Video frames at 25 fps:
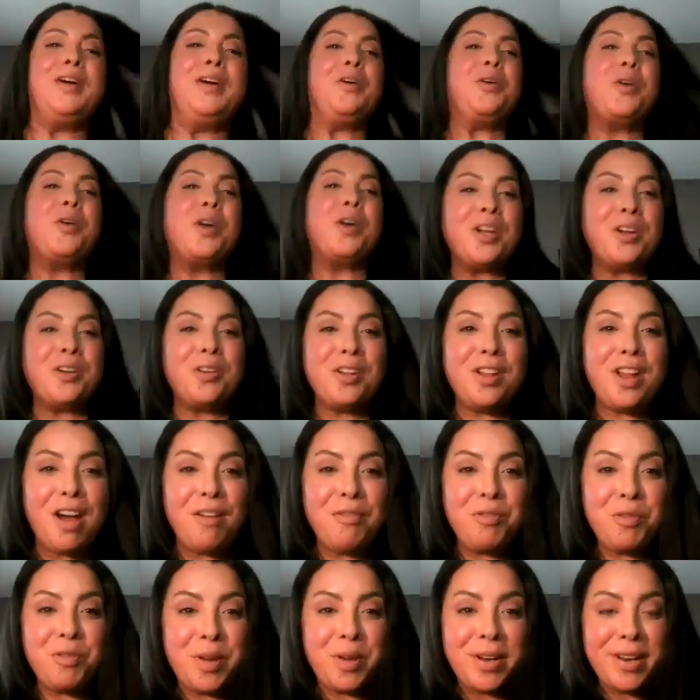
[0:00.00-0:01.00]
your
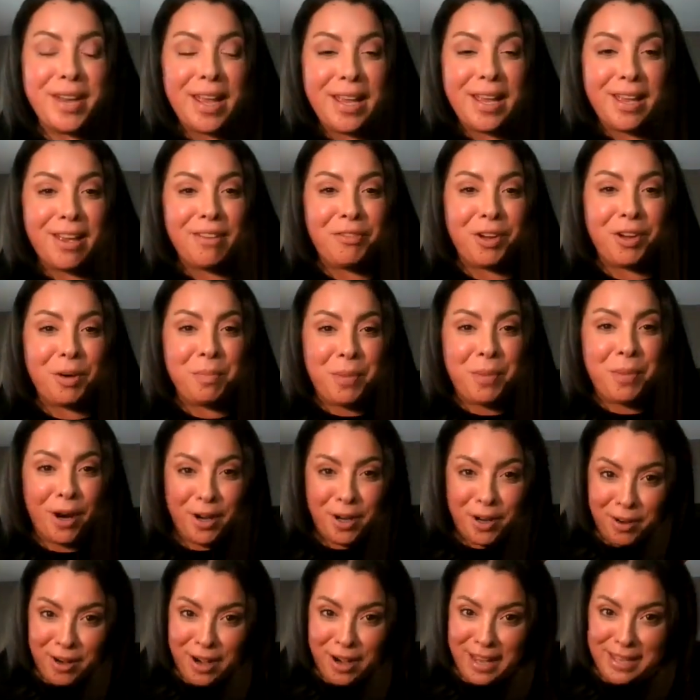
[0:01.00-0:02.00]
loved one, like if your
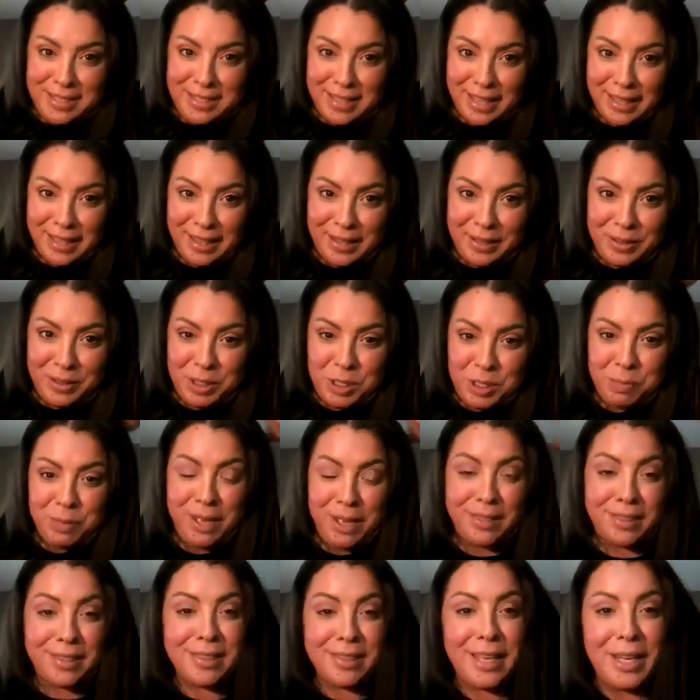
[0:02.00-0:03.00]
partner has like a little
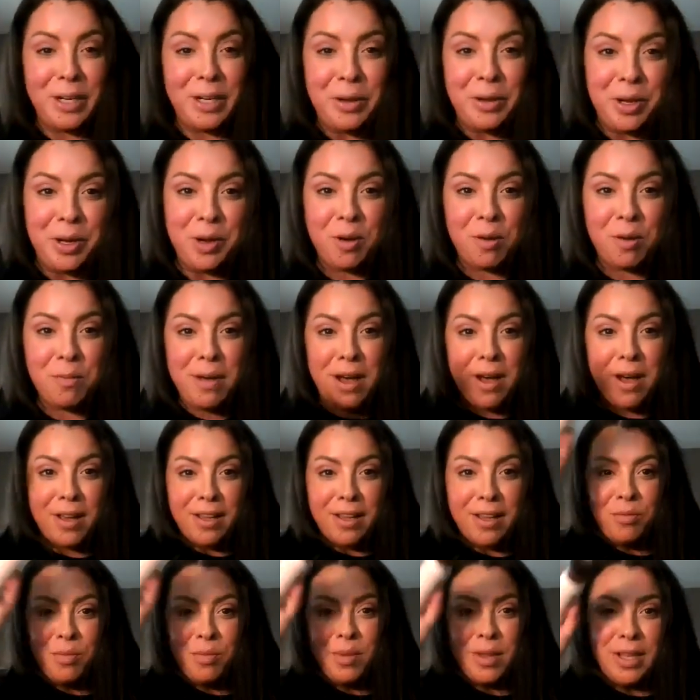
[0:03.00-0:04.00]
spot that they don't know about,
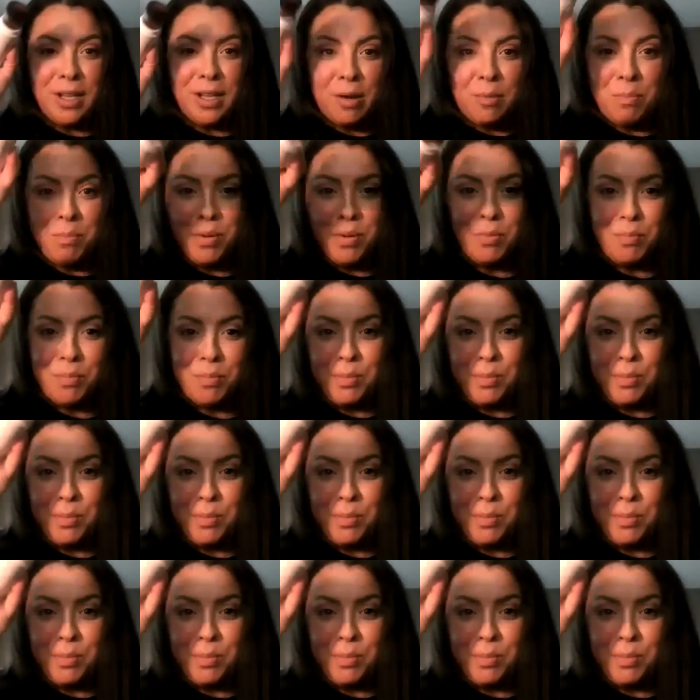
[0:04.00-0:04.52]
give them a little boop